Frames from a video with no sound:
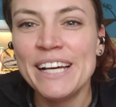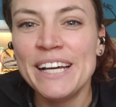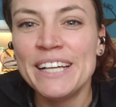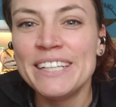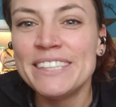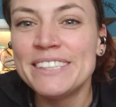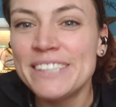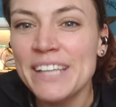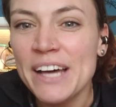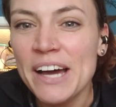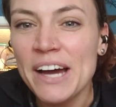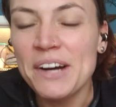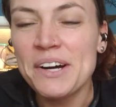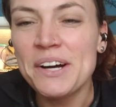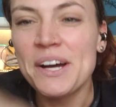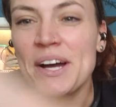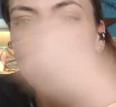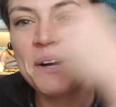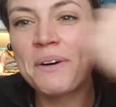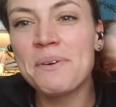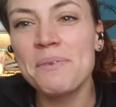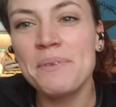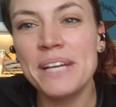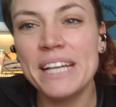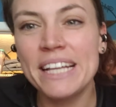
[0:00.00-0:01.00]
So
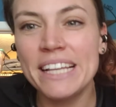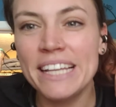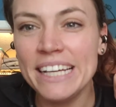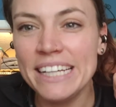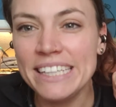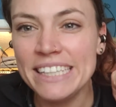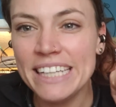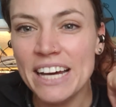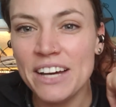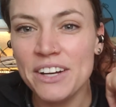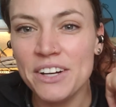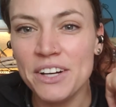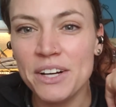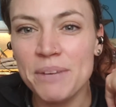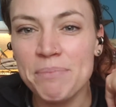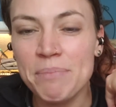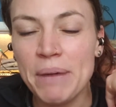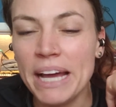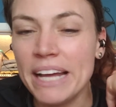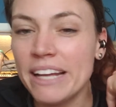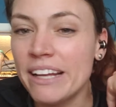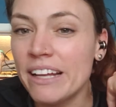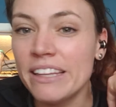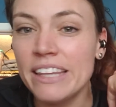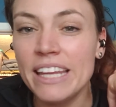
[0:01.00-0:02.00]
we cleaned out
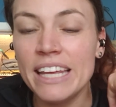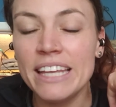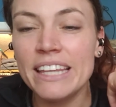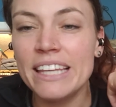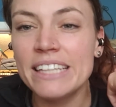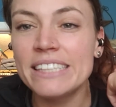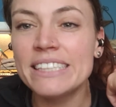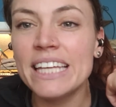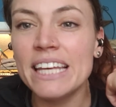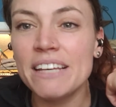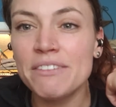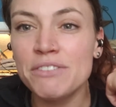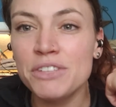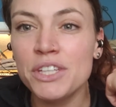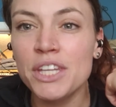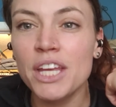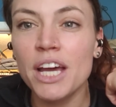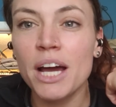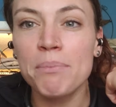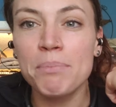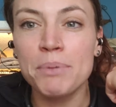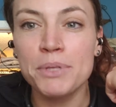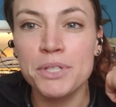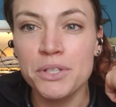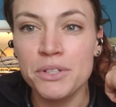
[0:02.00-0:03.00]
this gives you the
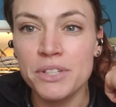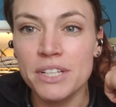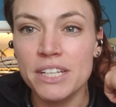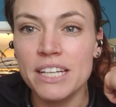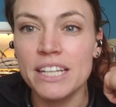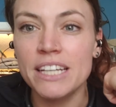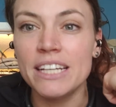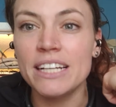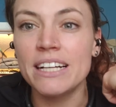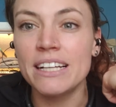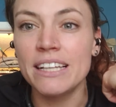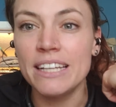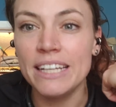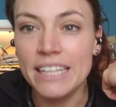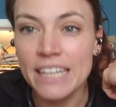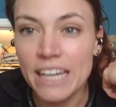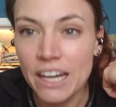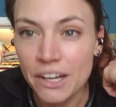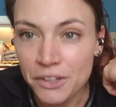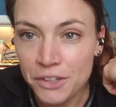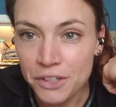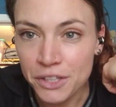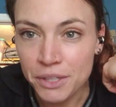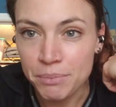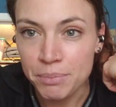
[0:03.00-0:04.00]
opportunity to clean
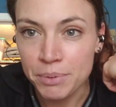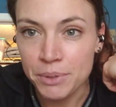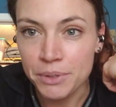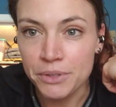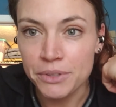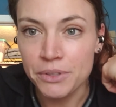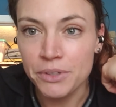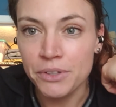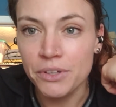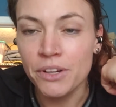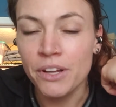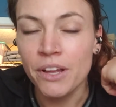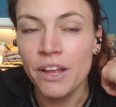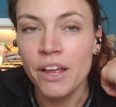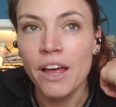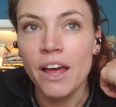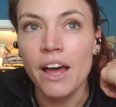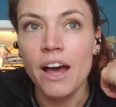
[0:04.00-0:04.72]
out your caboodle,